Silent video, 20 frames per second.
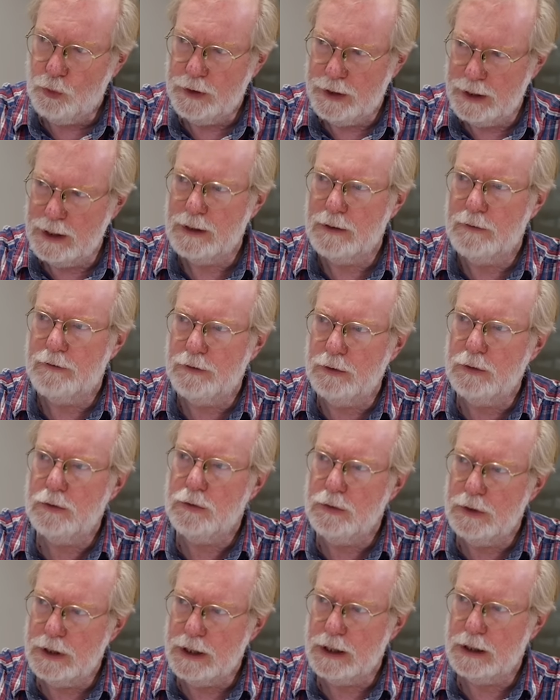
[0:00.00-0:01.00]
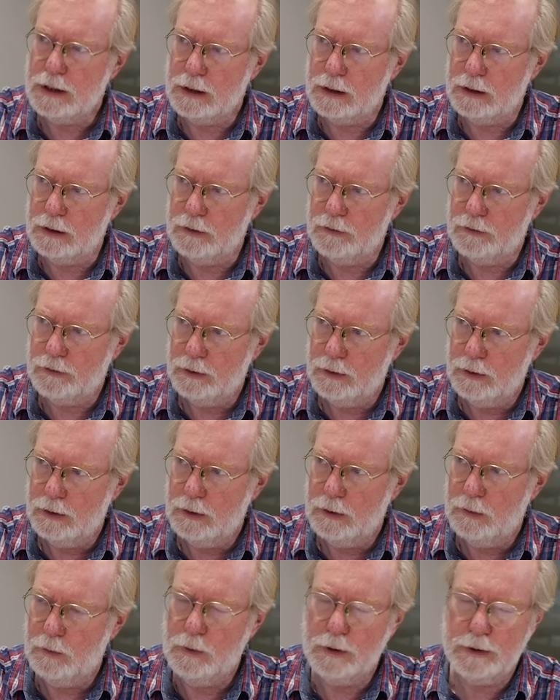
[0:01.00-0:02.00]
within a few years,
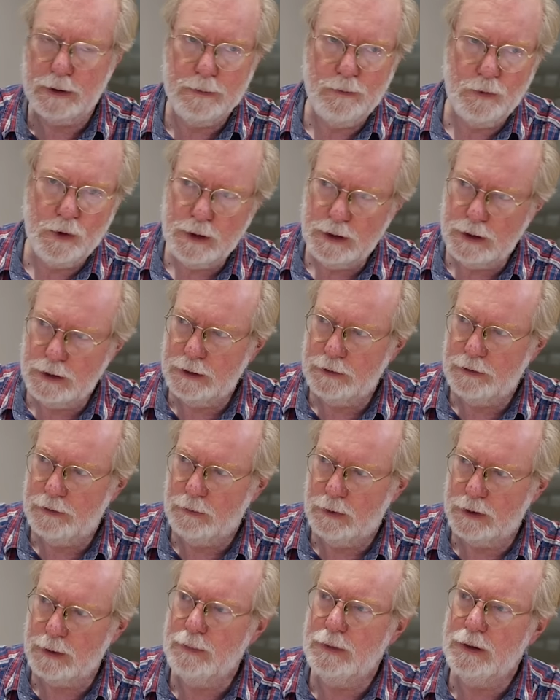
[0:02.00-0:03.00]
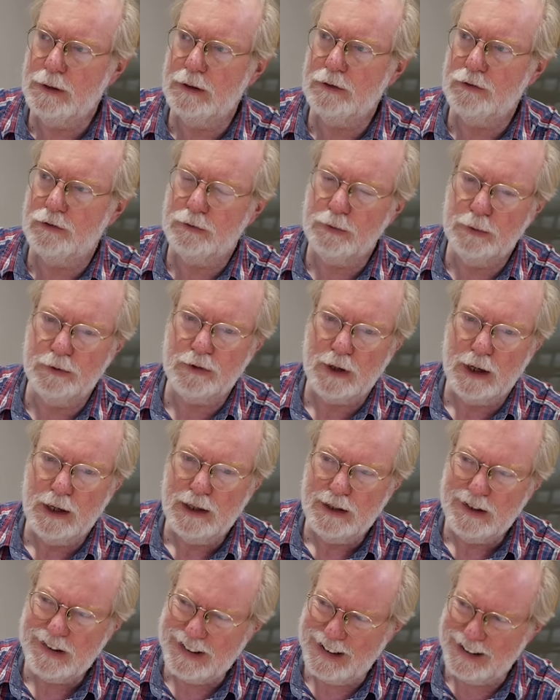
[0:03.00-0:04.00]
what emerged was
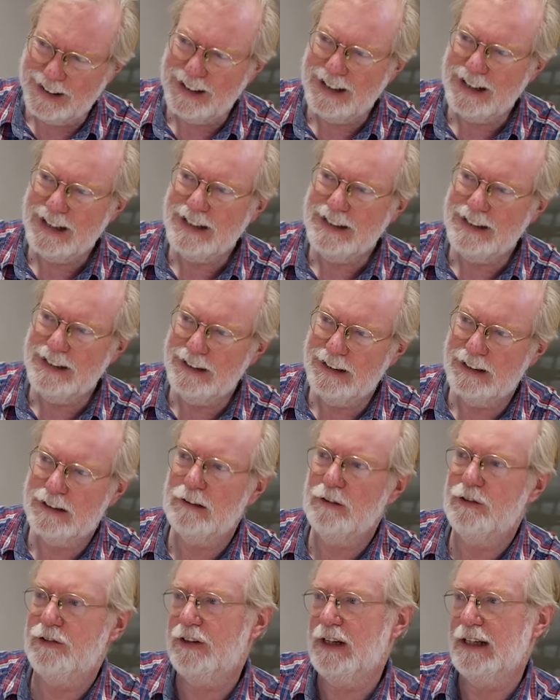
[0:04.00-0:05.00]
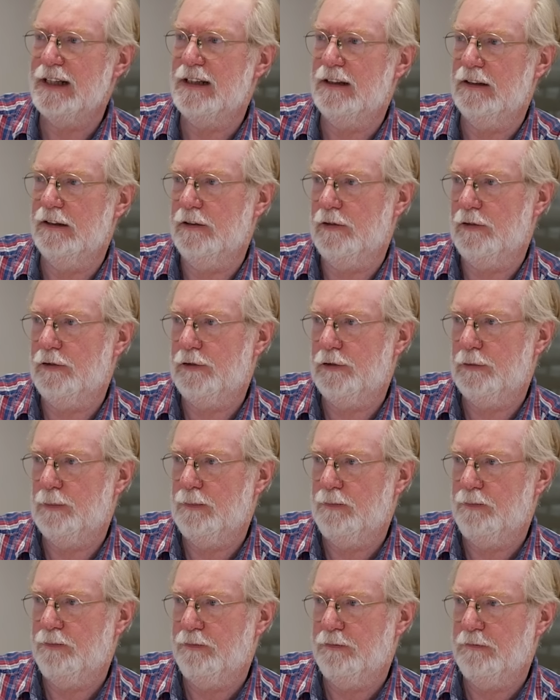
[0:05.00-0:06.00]
tiny little statelets.
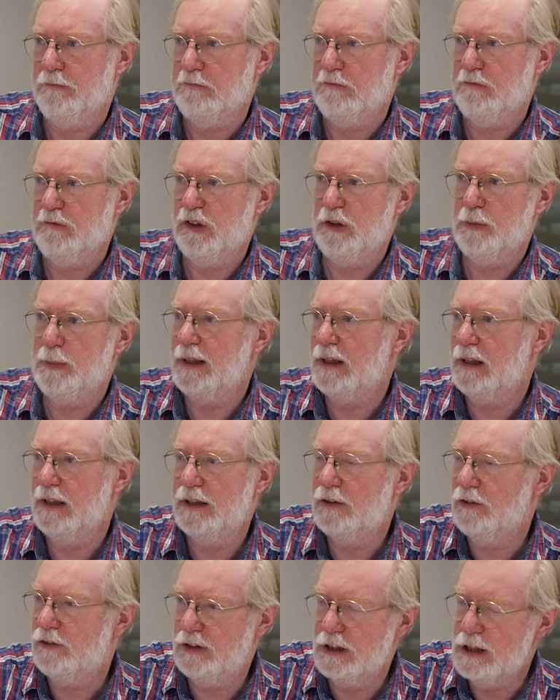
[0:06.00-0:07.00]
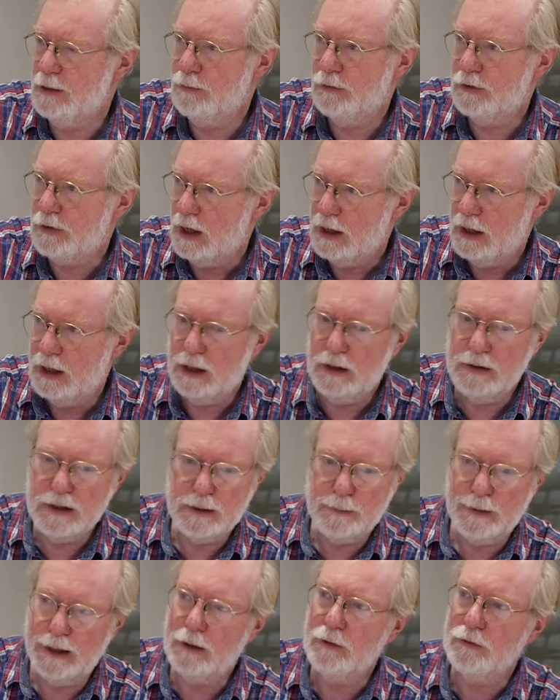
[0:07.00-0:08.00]
Typically, it seems
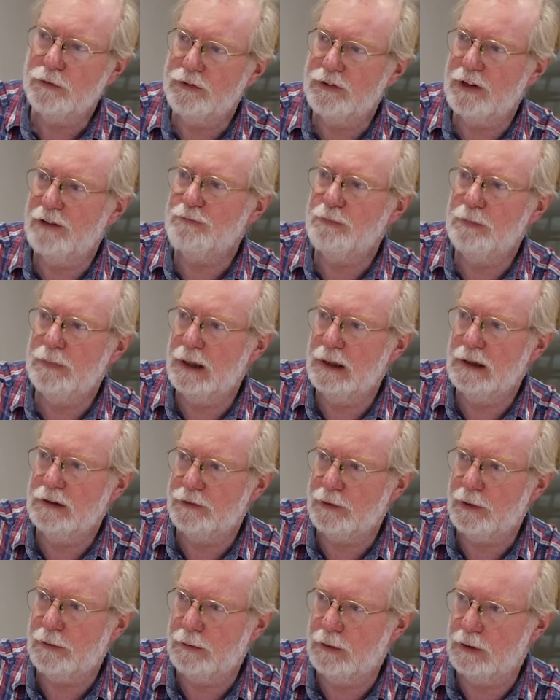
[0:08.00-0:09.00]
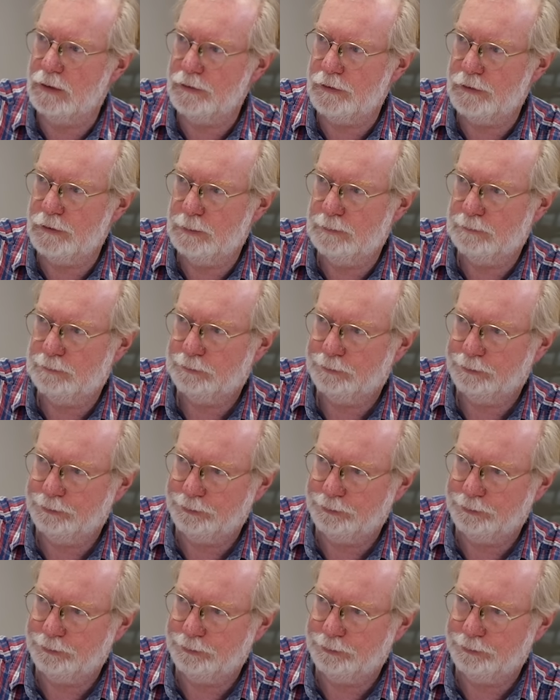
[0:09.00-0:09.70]
only about 7 miles across.